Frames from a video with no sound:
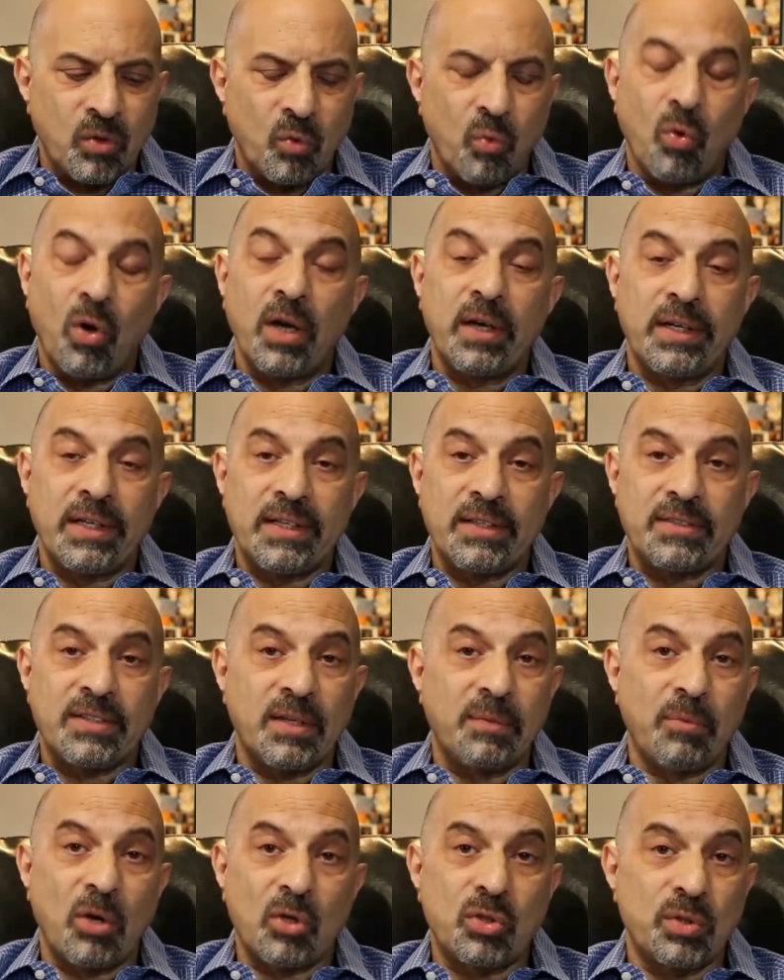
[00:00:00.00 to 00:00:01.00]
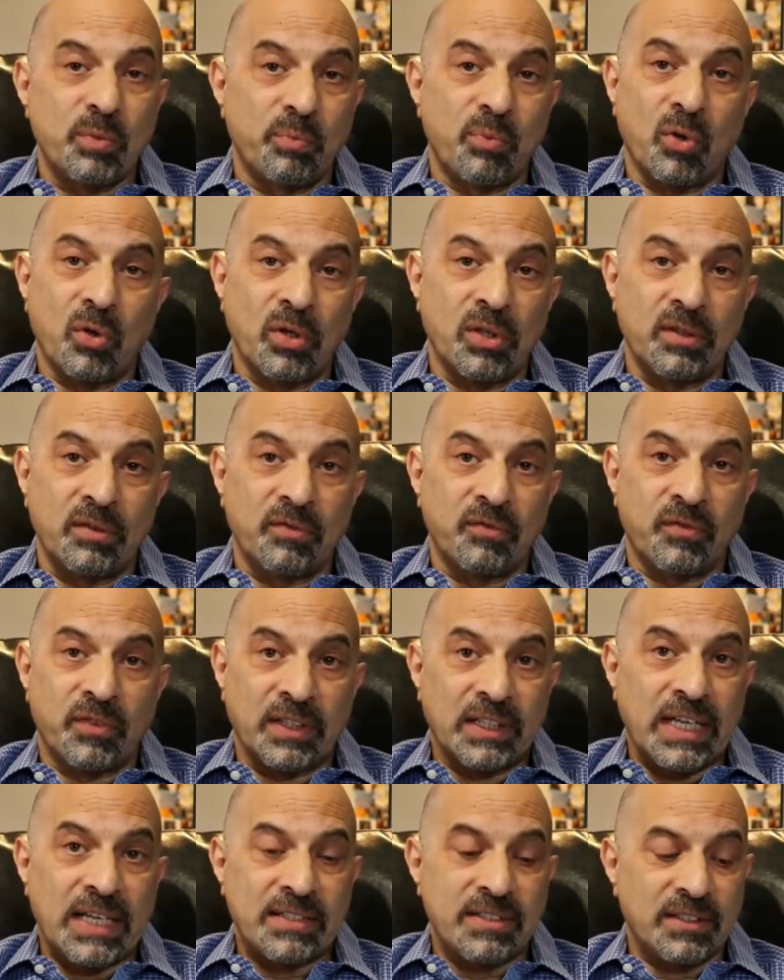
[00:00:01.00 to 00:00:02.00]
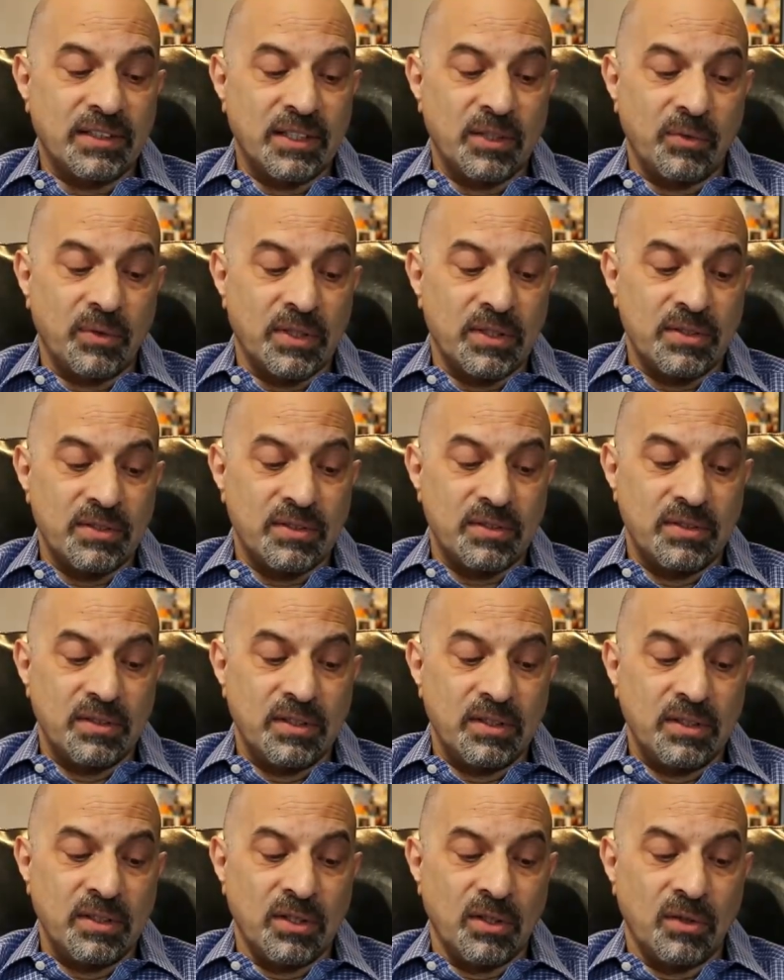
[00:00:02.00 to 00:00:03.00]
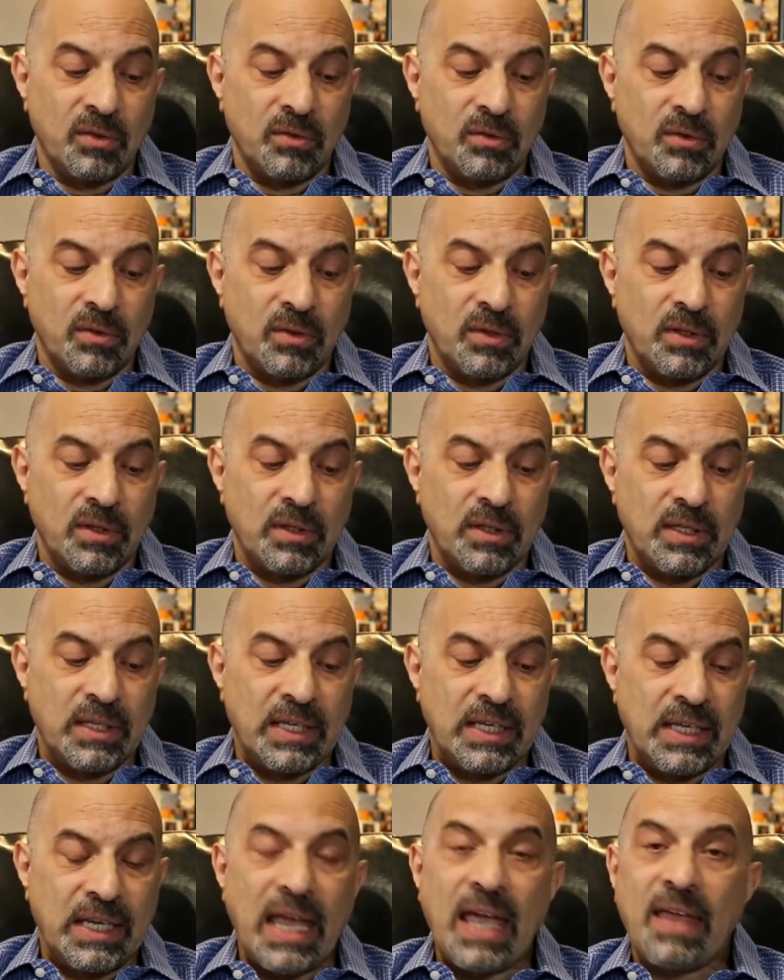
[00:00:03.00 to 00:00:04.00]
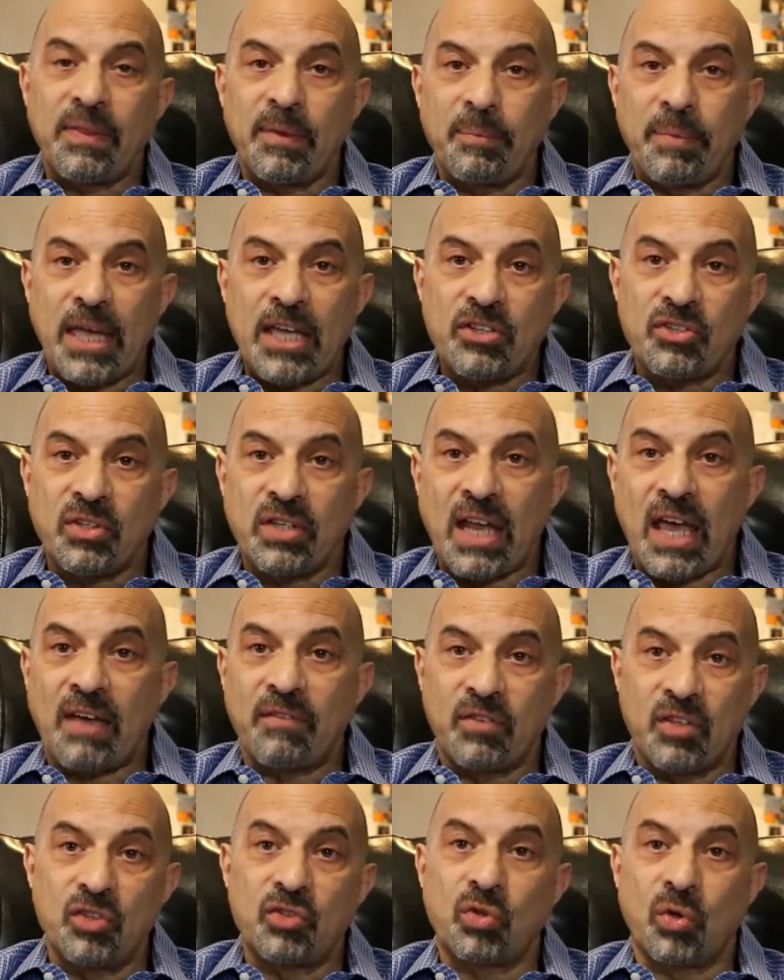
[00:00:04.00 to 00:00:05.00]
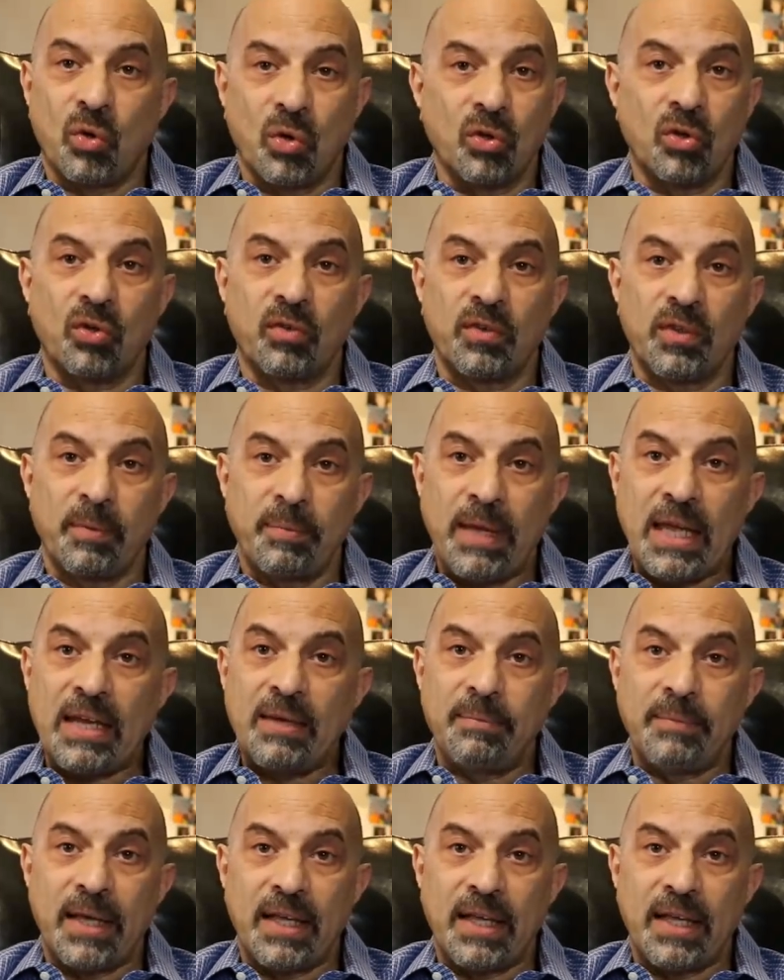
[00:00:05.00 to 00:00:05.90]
One is, and most important for Leslie, was, can the patient have control over the pain